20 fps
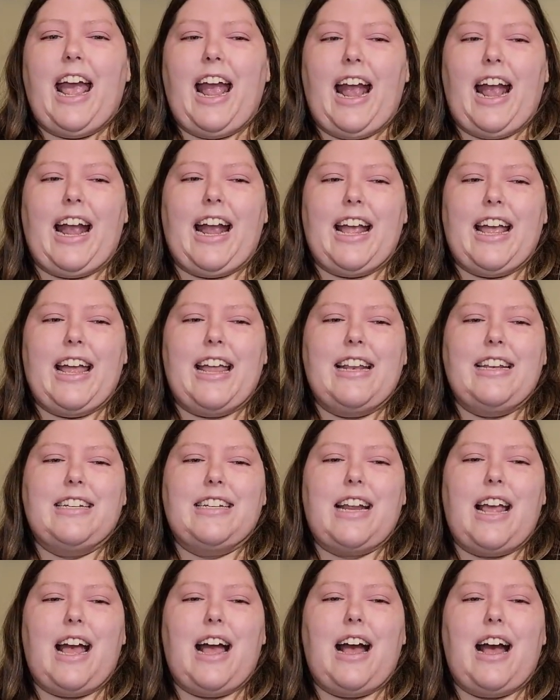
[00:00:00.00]

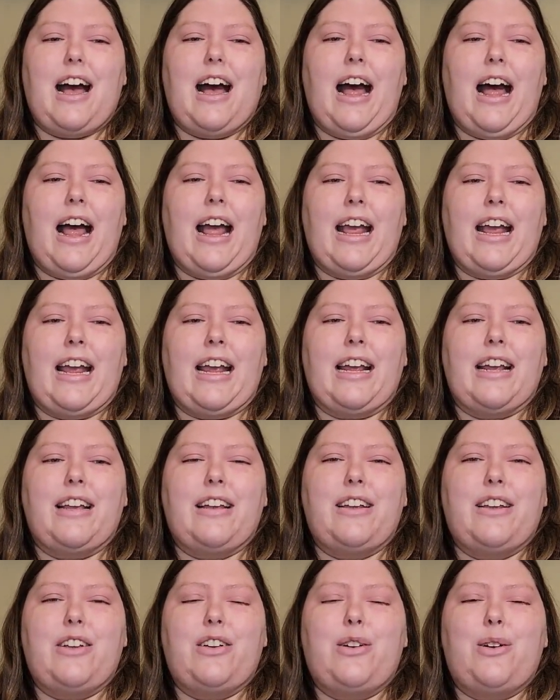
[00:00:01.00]
And I
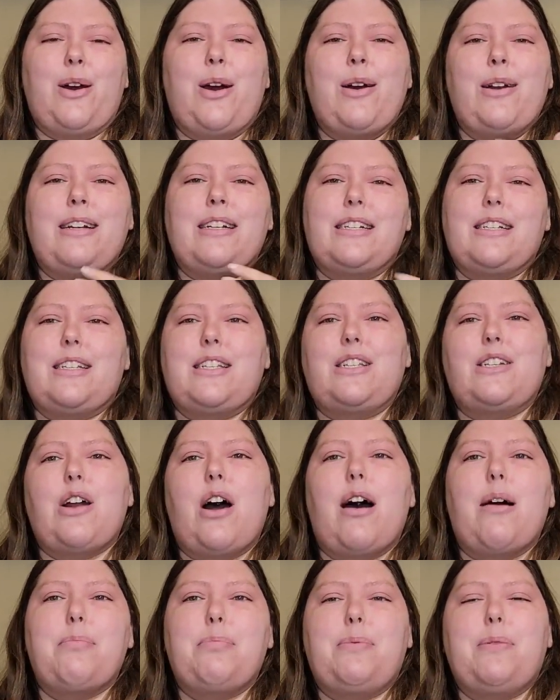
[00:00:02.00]
couldn't
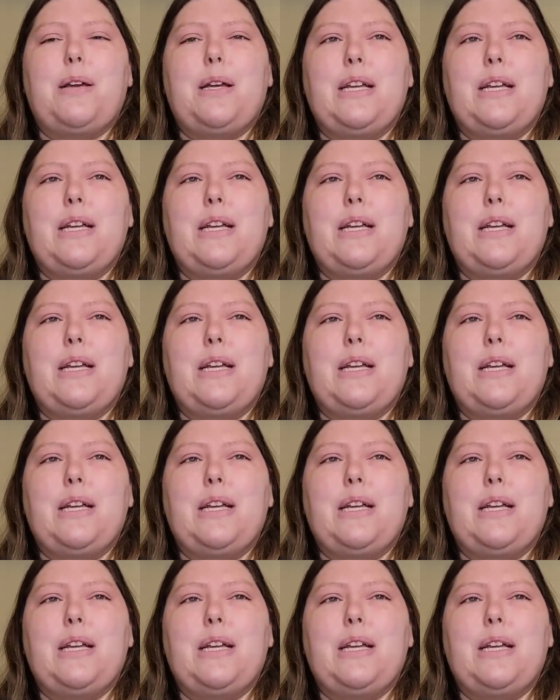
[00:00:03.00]
stop